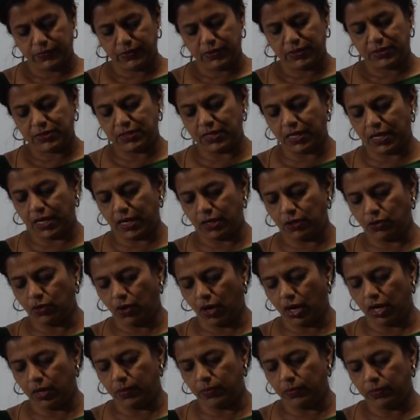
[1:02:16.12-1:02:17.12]
Second
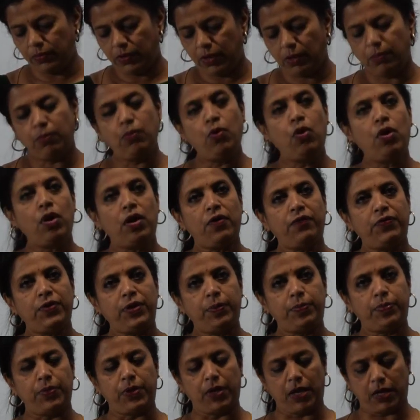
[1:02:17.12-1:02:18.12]
column, mode of
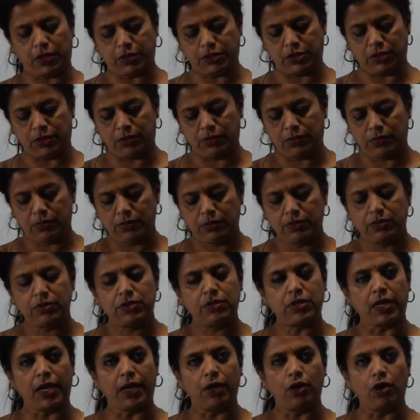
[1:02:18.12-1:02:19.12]
reproduction.
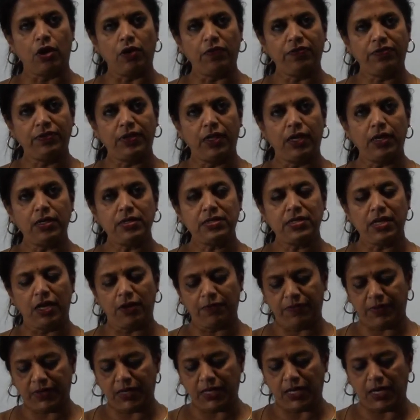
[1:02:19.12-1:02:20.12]
Strike off the
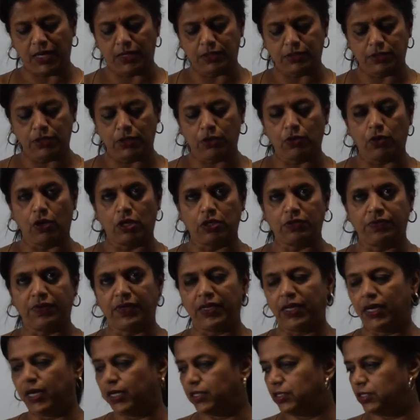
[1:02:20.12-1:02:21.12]
self-fertilization,
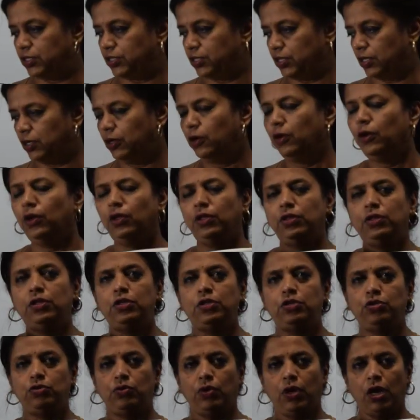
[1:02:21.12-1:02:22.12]
cross-fertilization.
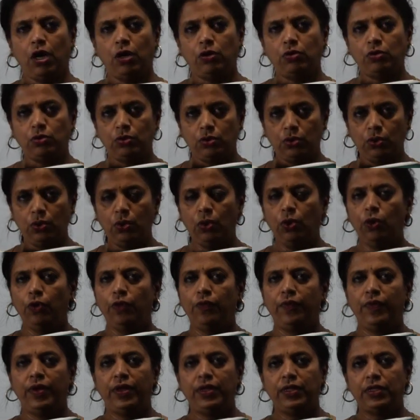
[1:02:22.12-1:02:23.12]
This you will have to do
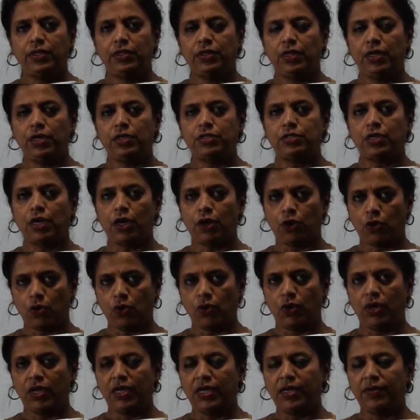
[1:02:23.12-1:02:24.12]
when the things are
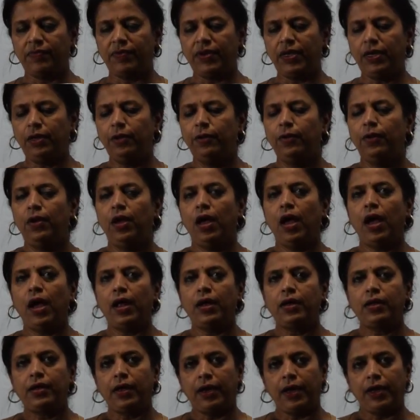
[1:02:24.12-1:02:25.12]
wrongly given
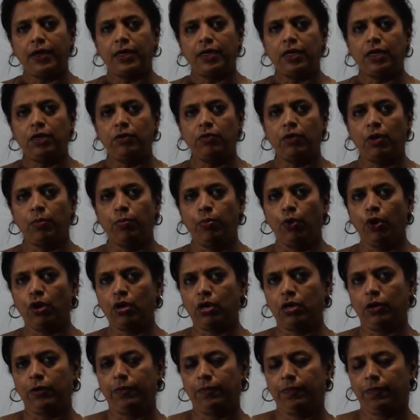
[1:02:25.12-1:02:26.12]
and correct in your book.